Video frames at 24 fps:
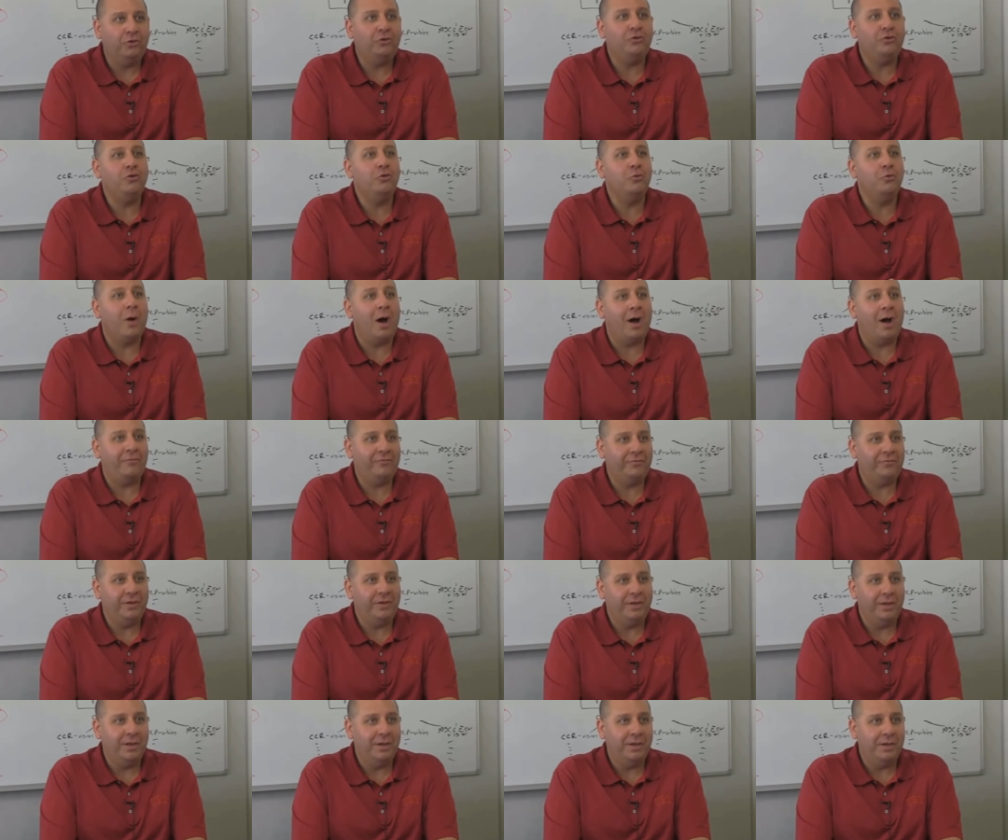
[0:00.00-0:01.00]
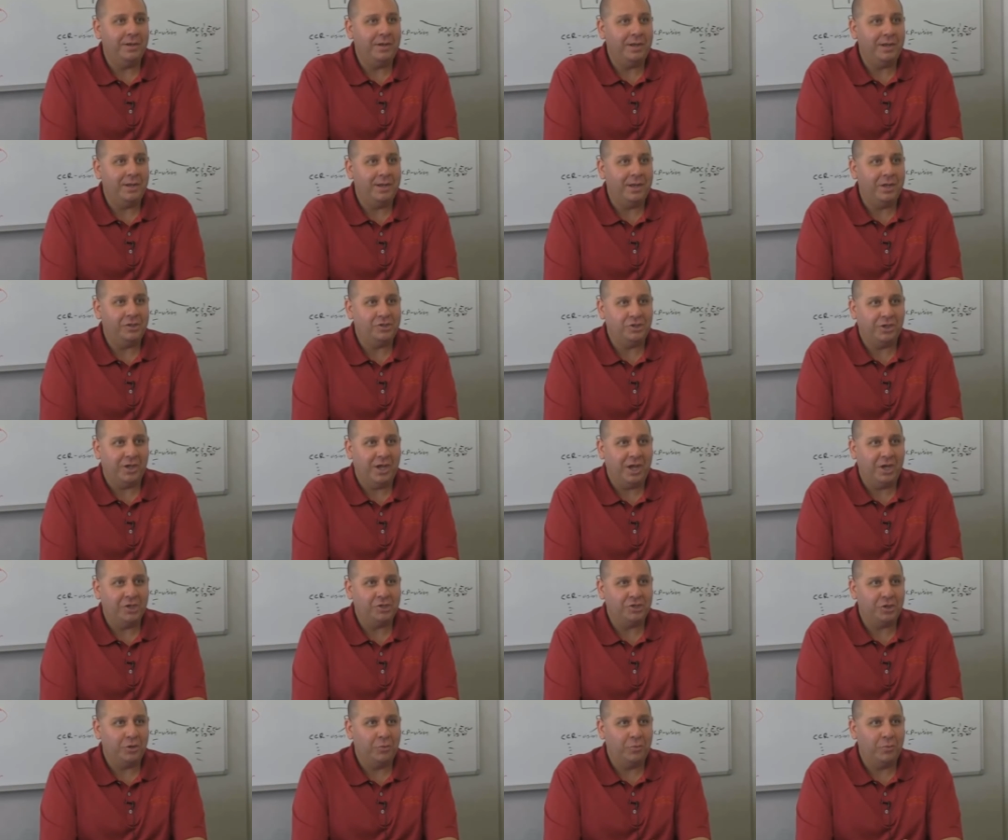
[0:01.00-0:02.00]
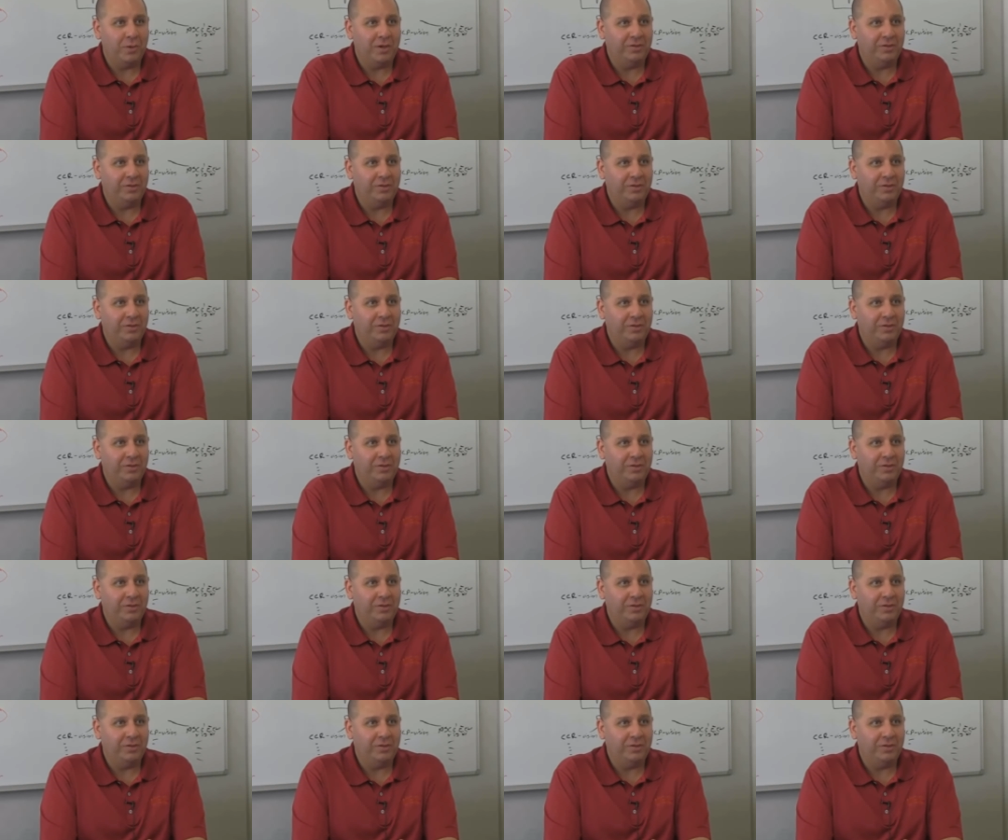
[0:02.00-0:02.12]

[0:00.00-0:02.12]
Too often in education,